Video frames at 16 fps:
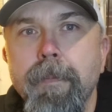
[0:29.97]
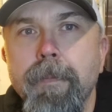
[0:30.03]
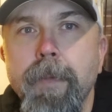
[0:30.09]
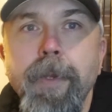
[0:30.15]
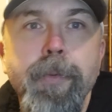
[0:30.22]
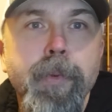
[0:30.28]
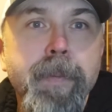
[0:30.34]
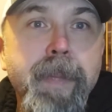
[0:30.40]
The
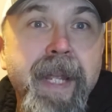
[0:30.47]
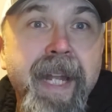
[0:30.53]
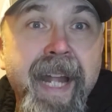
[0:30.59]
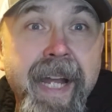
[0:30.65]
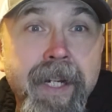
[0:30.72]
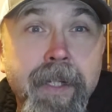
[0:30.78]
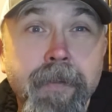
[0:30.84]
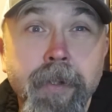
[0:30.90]
three main
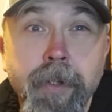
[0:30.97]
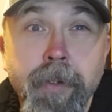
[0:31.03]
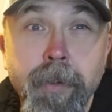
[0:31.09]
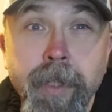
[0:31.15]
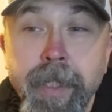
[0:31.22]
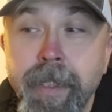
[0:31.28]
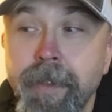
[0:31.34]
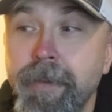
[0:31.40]
active
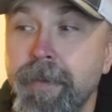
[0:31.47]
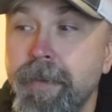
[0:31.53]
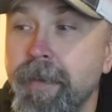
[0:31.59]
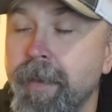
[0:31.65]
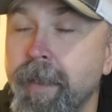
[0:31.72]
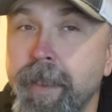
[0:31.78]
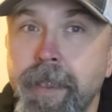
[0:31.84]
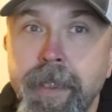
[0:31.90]
ingredients
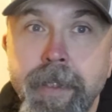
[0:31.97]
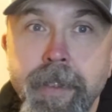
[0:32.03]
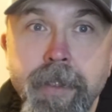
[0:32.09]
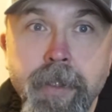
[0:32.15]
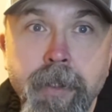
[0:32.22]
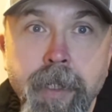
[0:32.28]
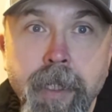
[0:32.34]
in your